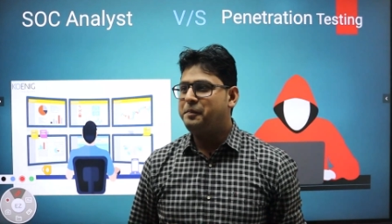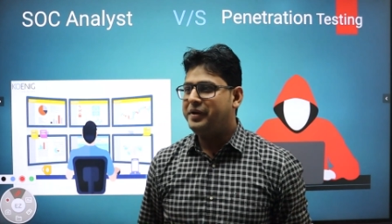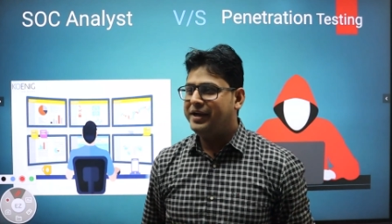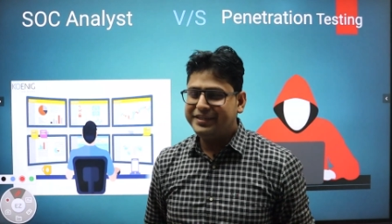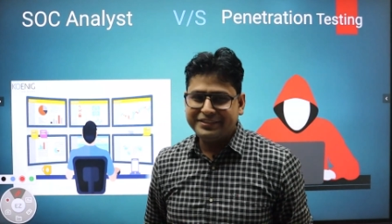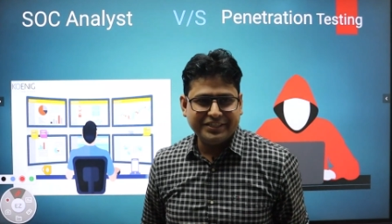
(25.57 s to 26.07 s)

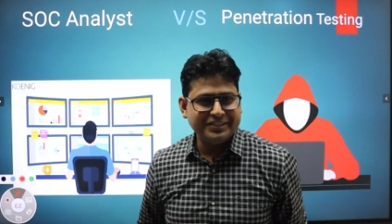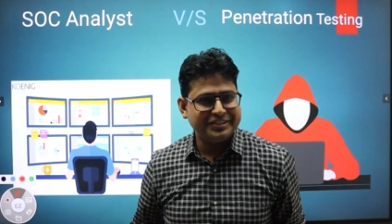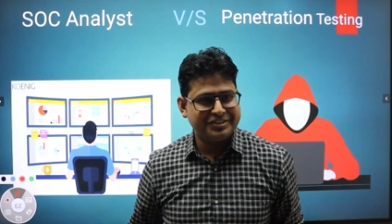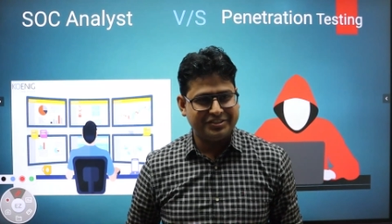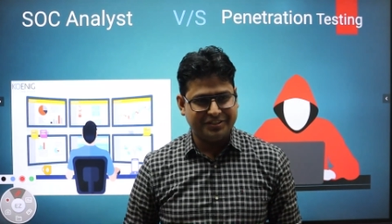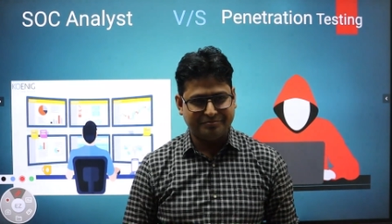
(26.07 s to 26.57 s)
penetration
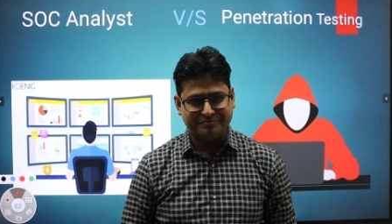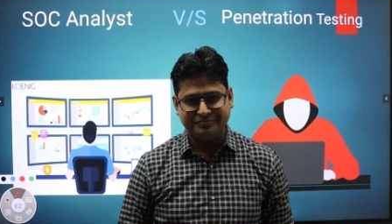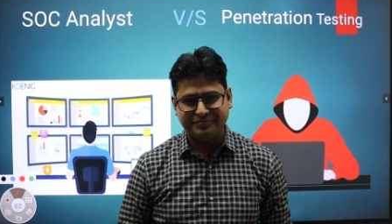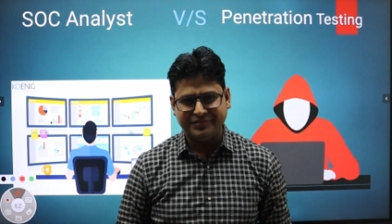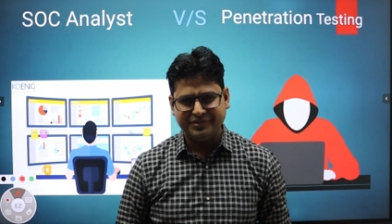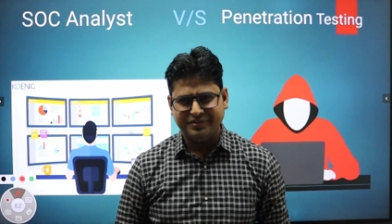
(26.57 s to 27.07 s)
testing
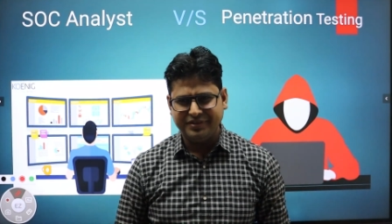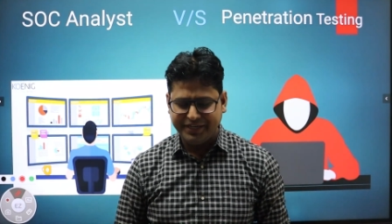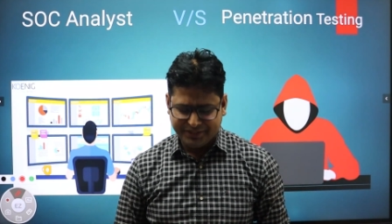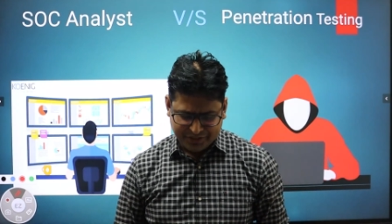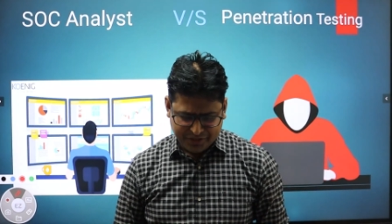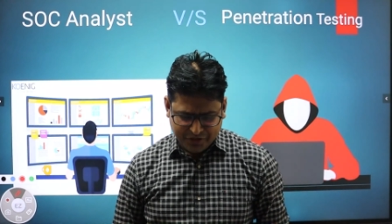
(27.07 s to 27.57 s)

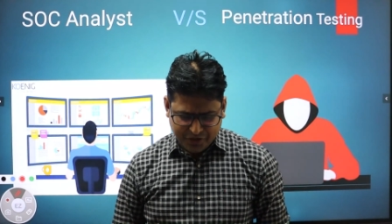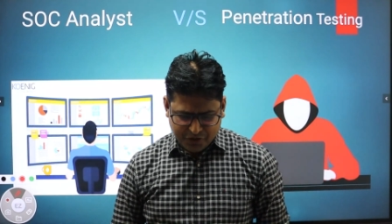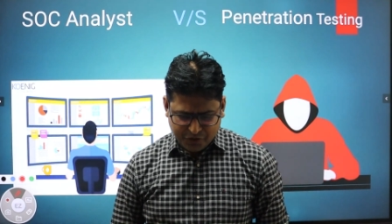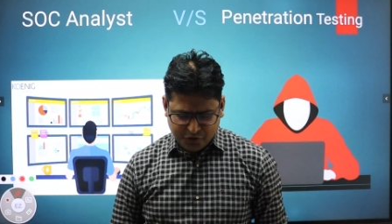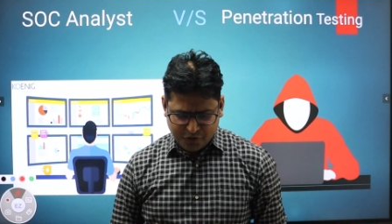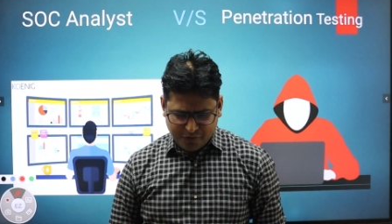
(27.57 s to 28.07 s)
right
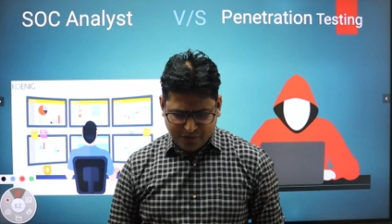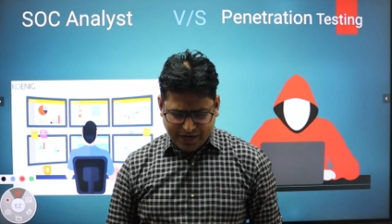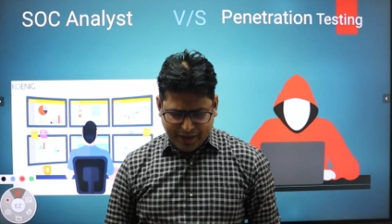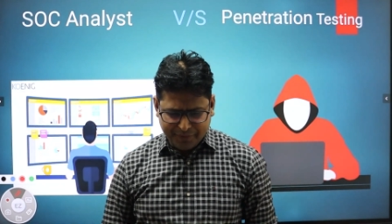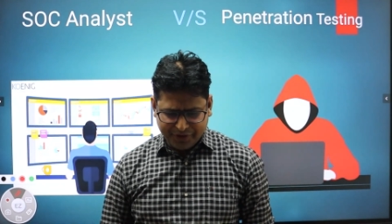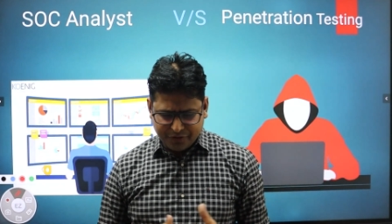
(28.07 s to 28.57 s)
so
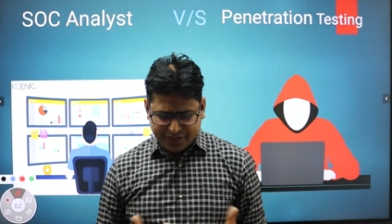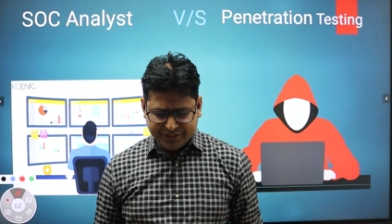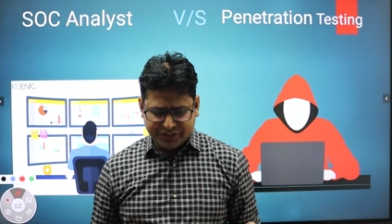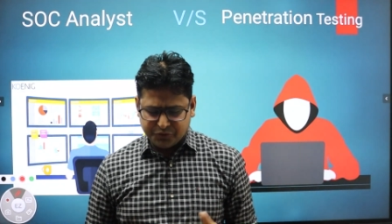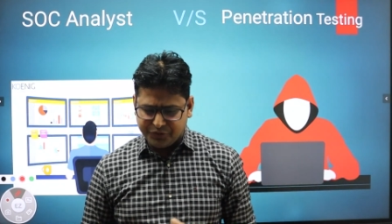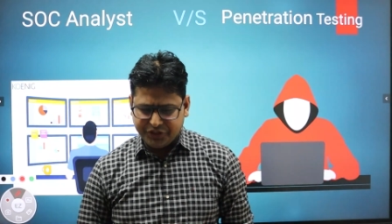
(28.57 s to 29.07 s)
i'm
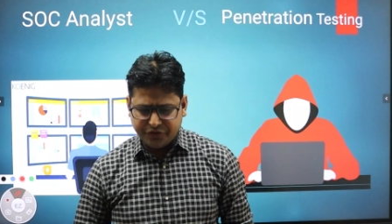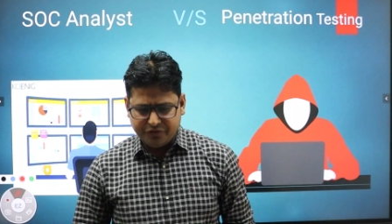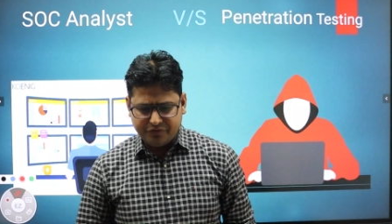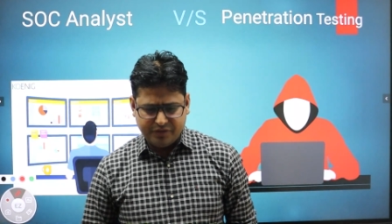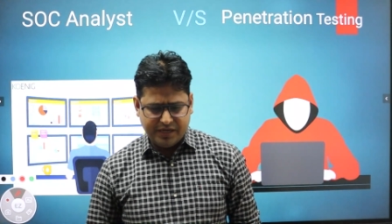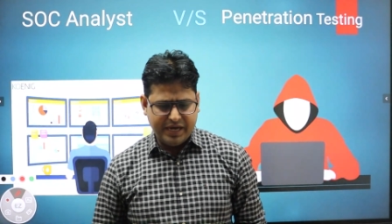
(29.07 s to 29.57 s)
recording this
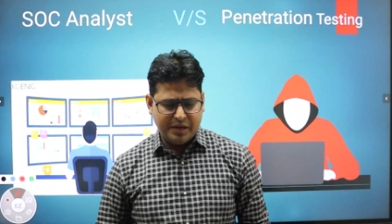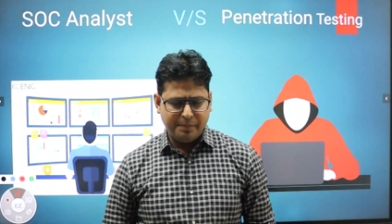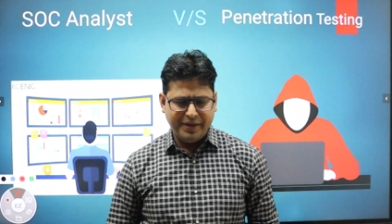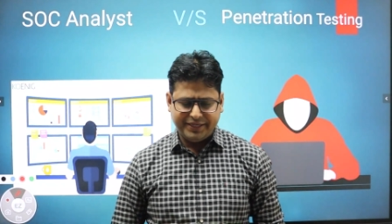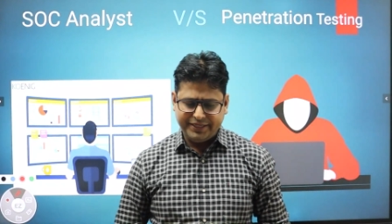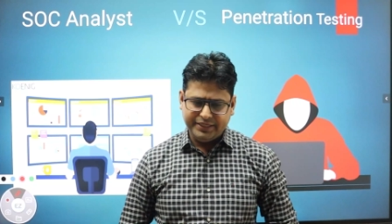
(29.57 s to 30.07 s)
video
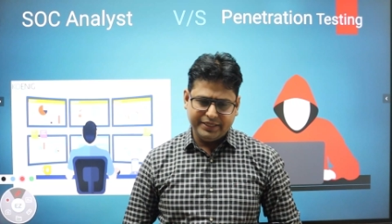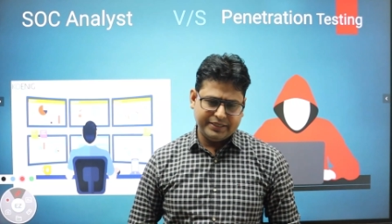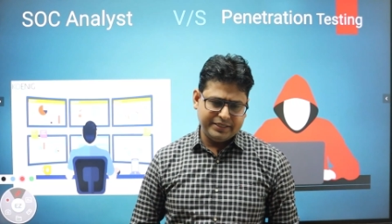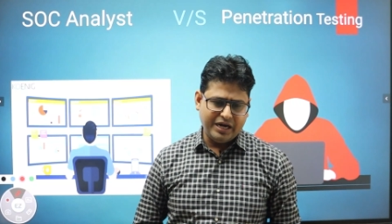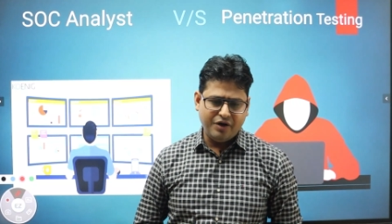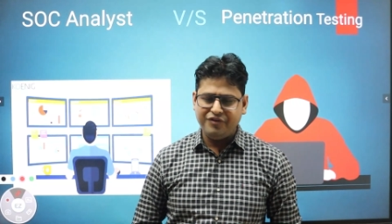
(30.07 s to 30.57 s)
and making
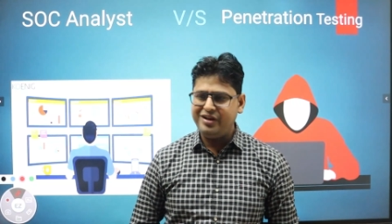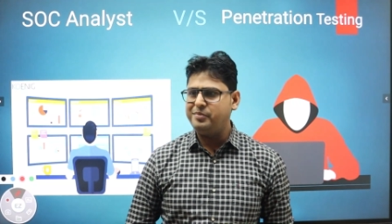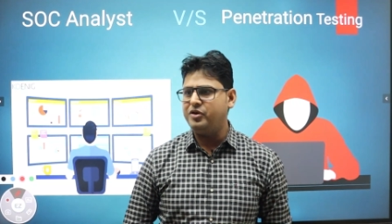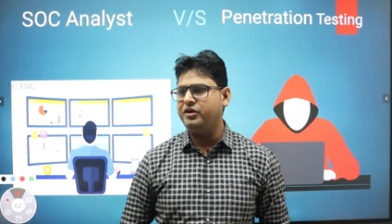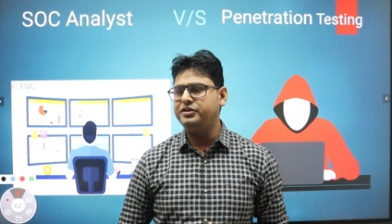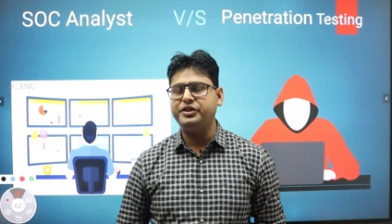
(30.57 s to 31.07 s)
it
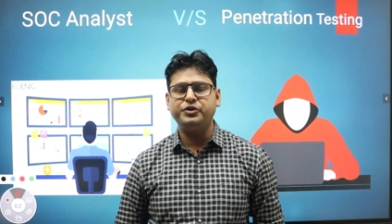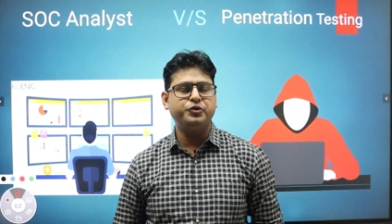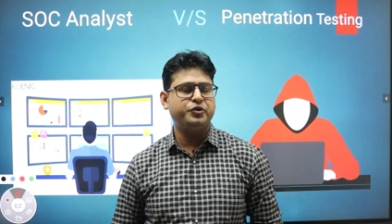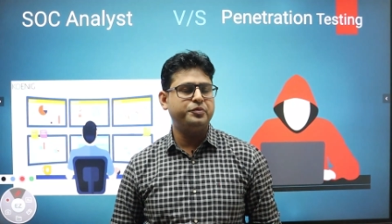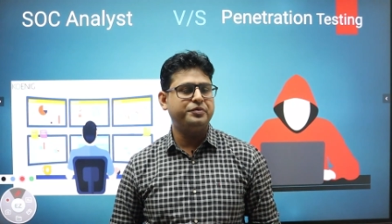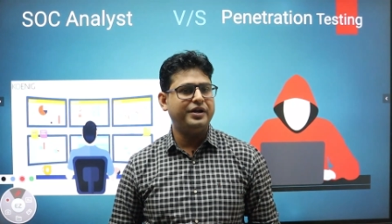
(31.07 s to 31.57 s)
available on the
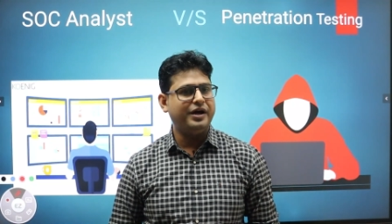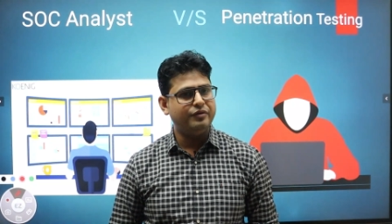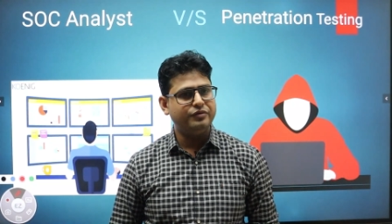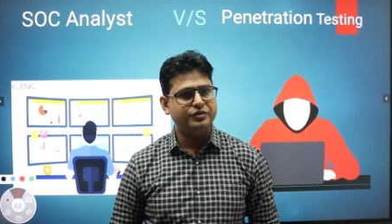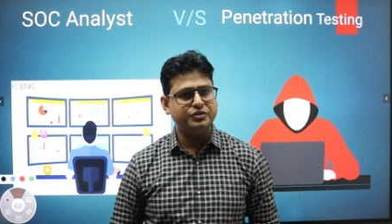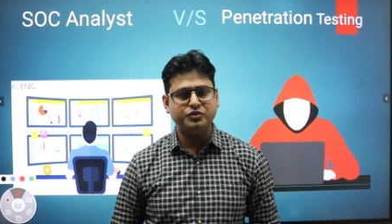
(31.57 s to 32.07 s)
youtube
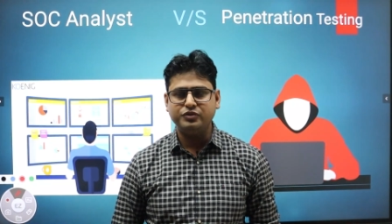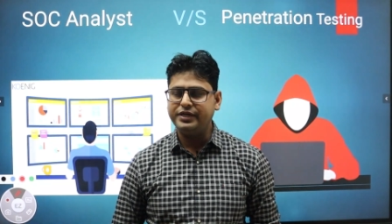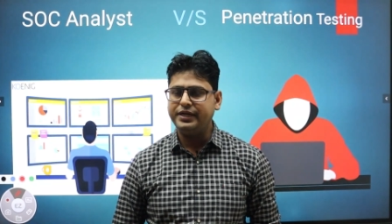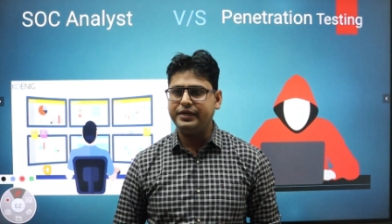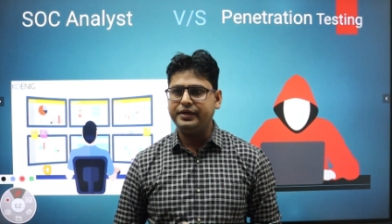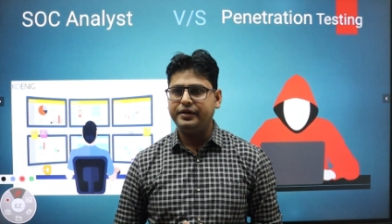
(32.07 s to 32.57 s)
now so
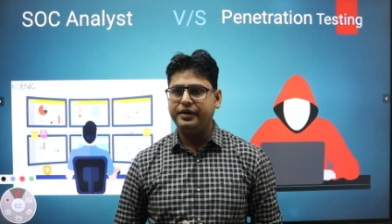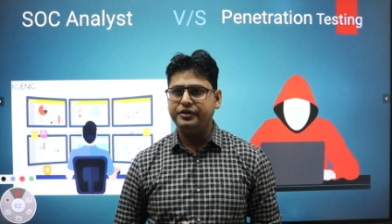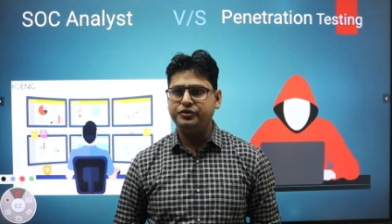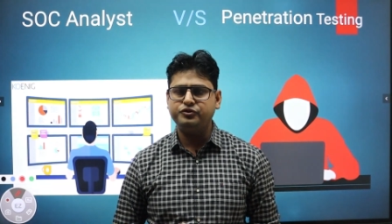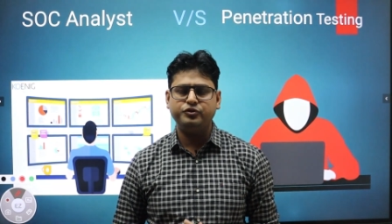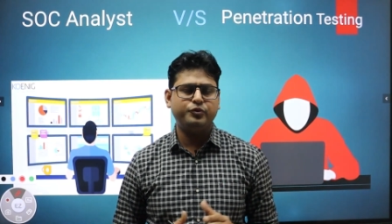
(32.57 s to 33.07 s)
that
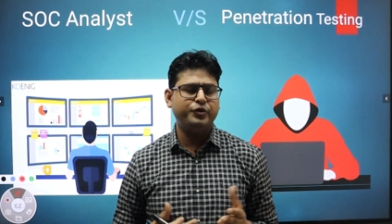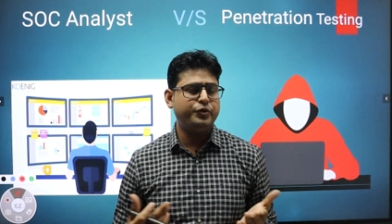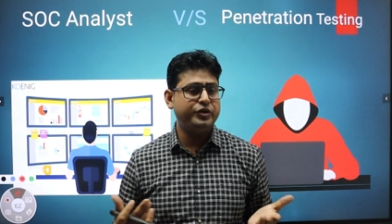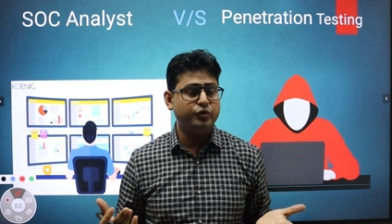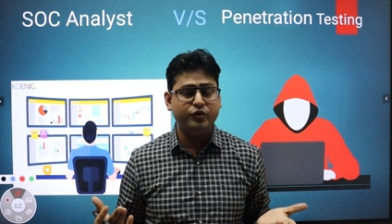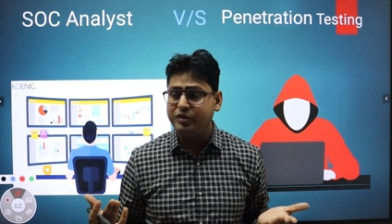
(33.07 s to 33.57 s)
you
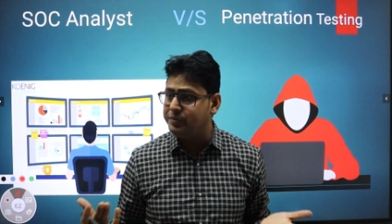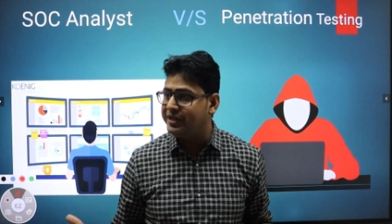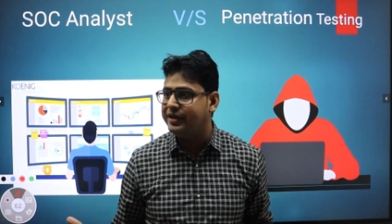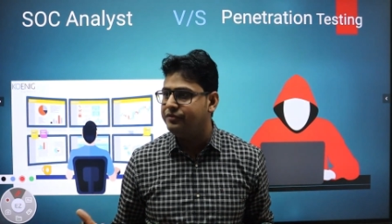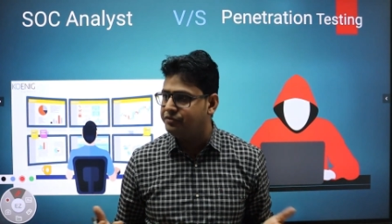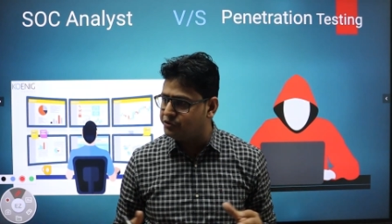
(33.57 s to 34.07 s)
should you won't be
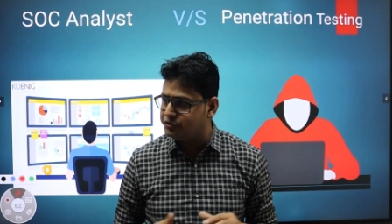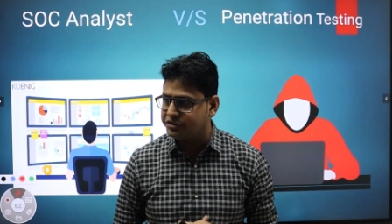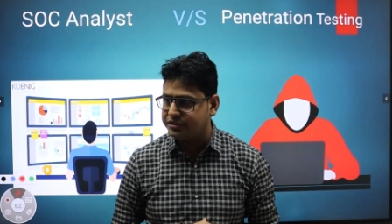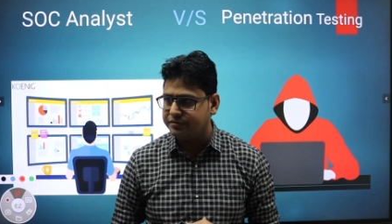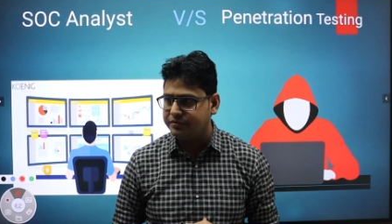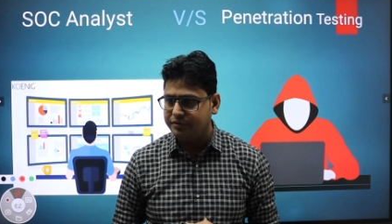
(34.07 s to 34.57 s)

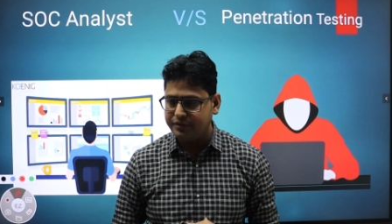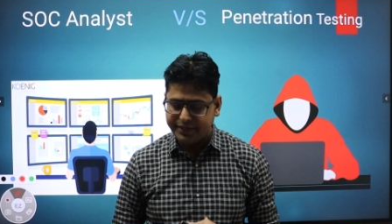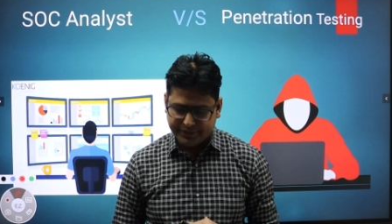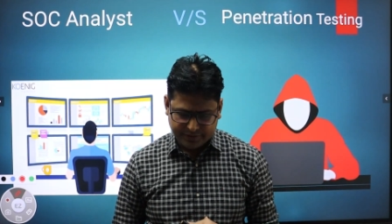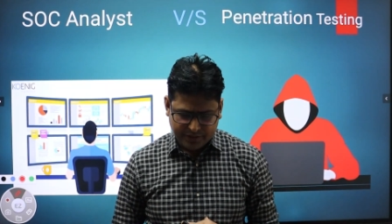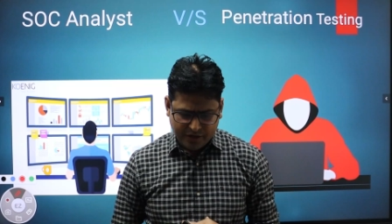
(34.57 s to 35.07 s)
confused
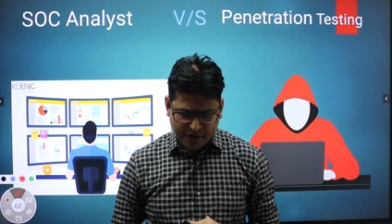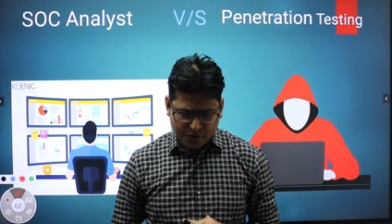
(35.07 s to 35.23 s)
right